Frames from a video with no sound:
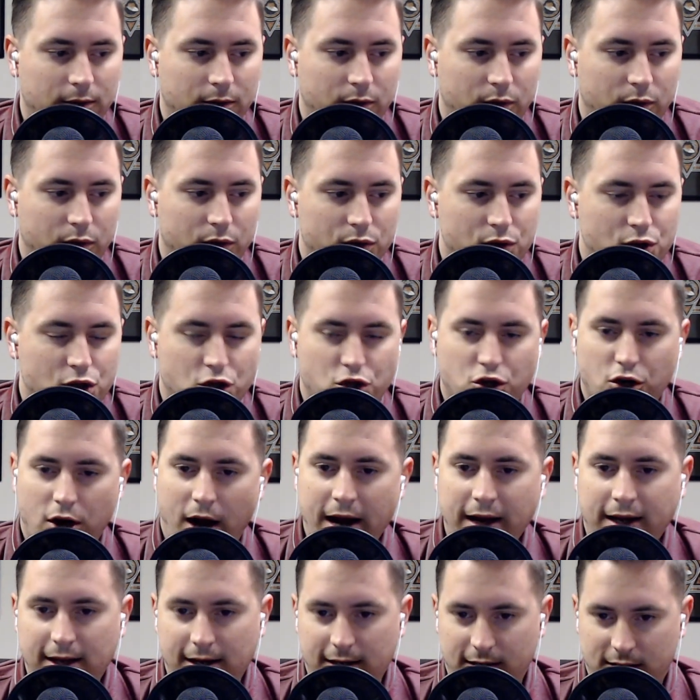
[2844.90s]

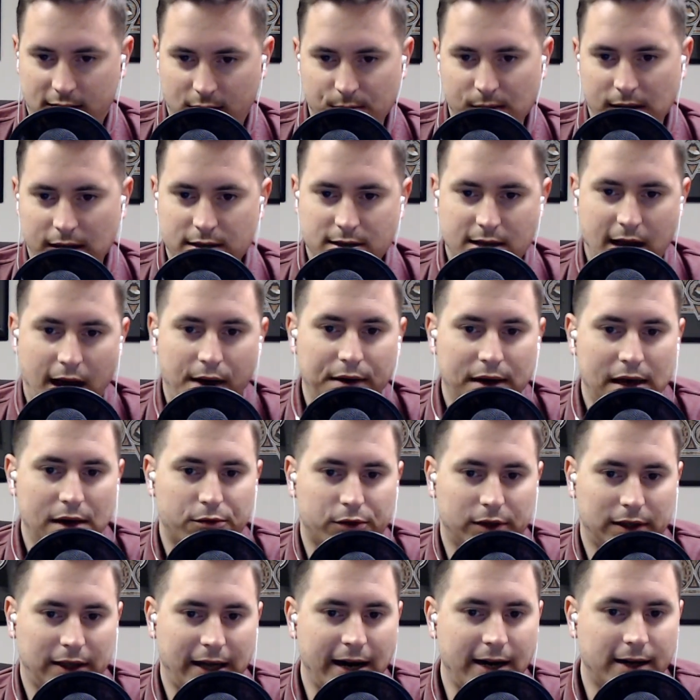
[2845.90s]
striking to me is how he
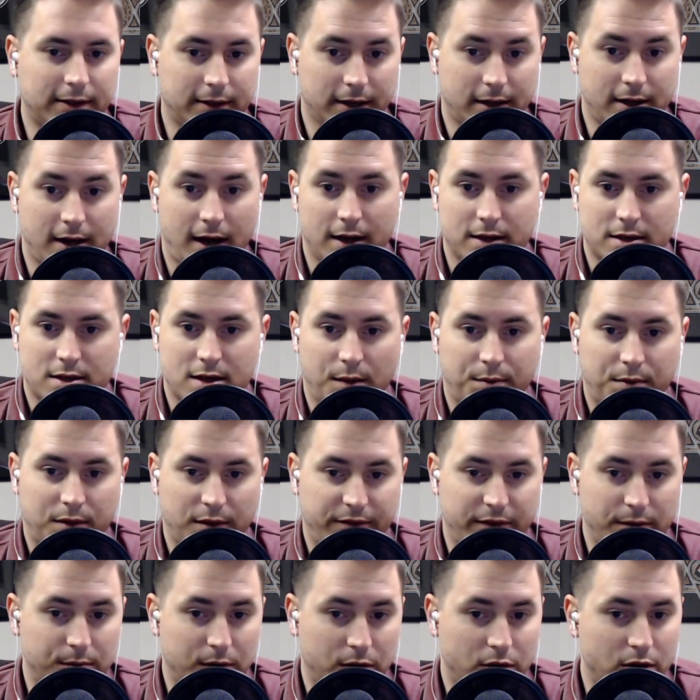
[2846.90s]
related the concept
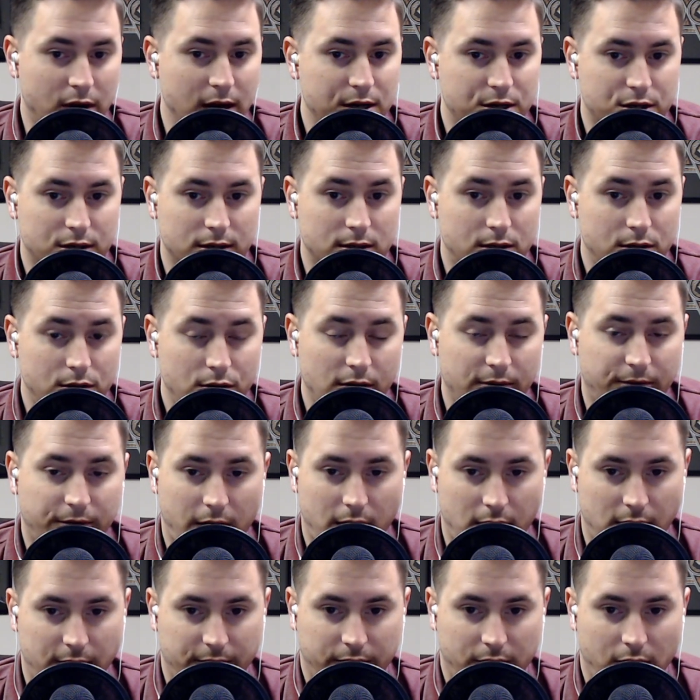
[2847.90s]
of immigration to the
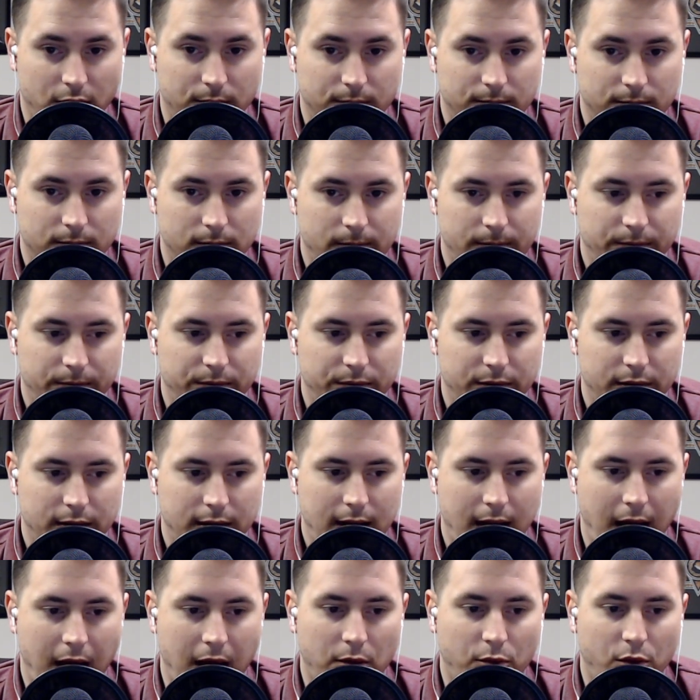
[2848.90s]
fall of Rome
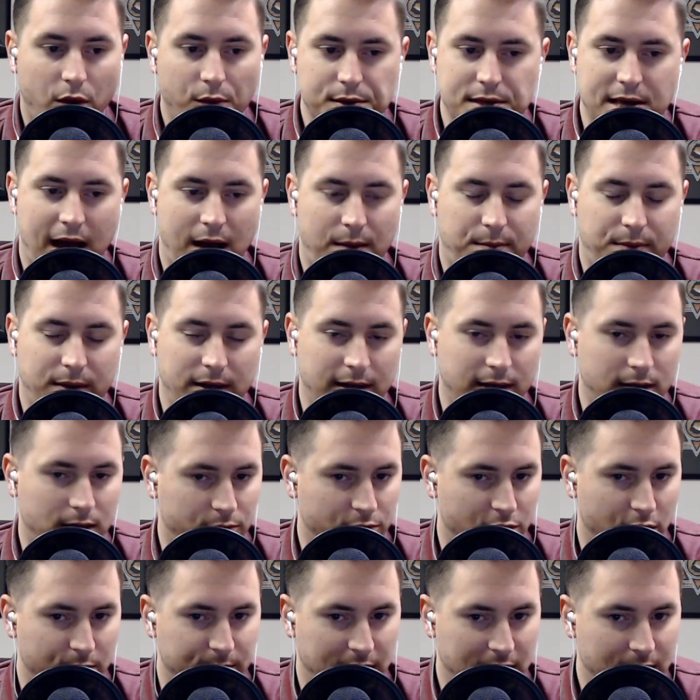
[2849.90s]
and what was happening in the
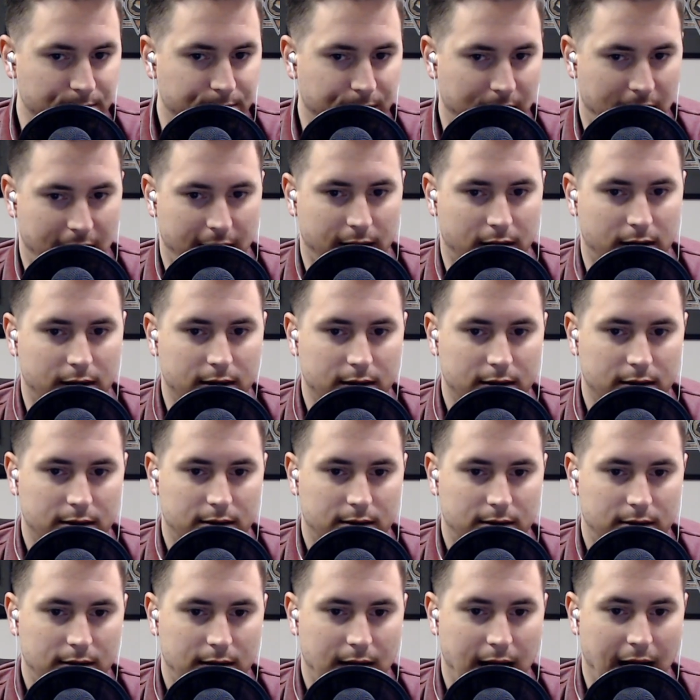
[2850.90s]
Roman Empire
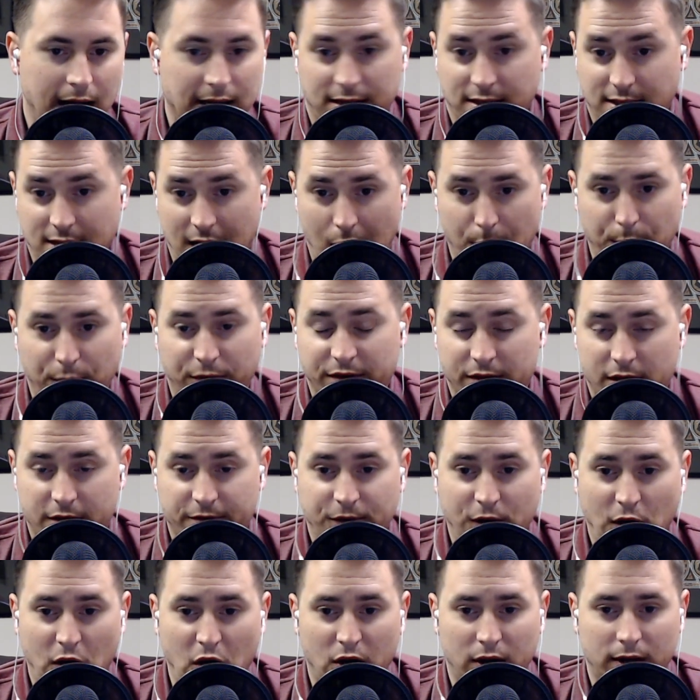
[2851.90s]
at the time of its
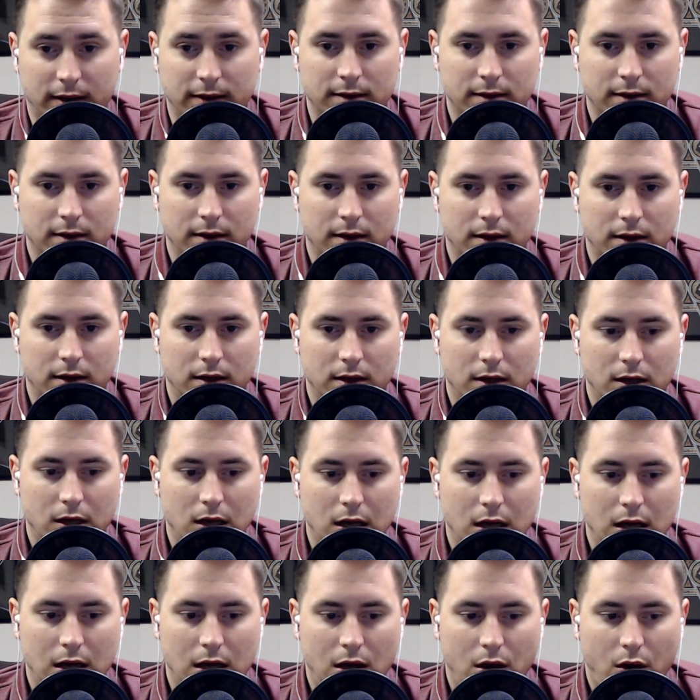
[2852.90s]
fall
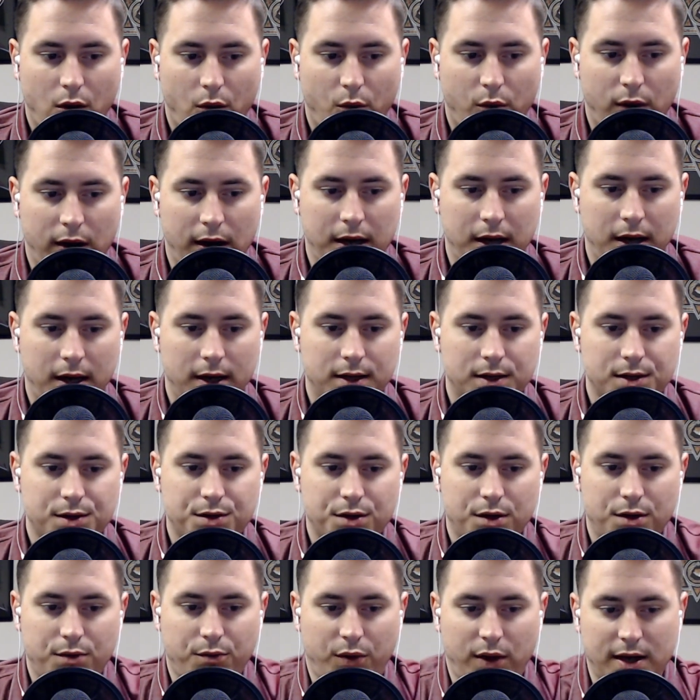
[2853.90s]
was
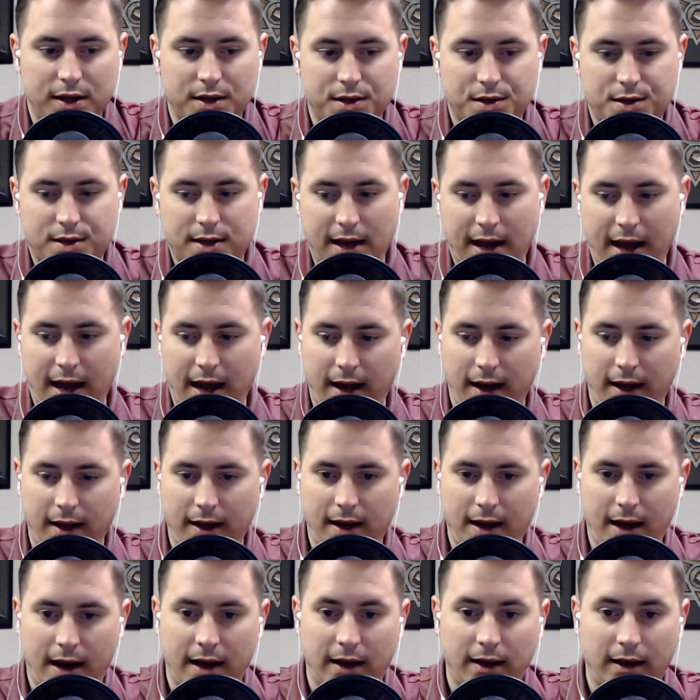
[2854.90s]
was
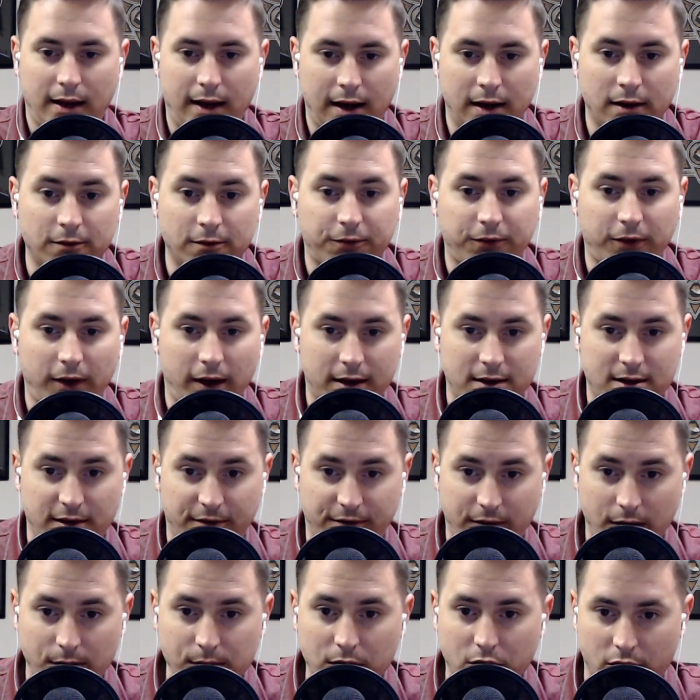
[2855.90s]
a an influx
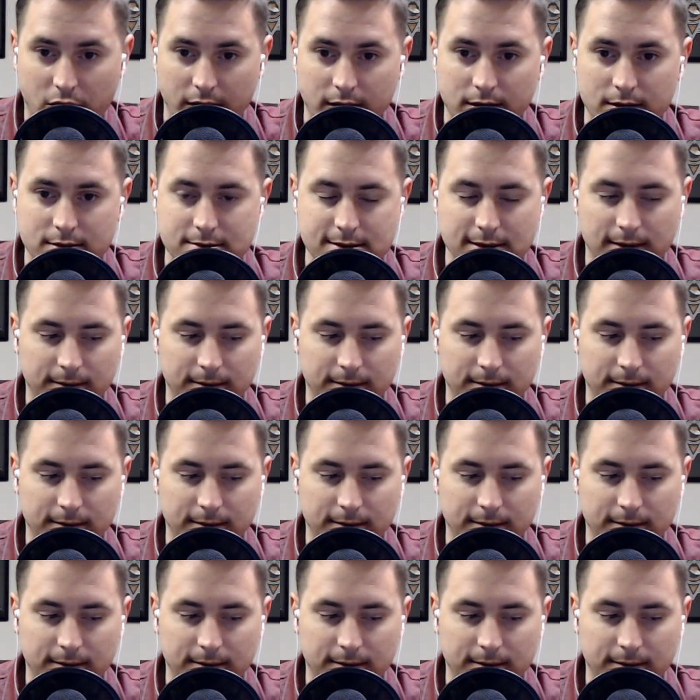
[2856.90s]
of immigrants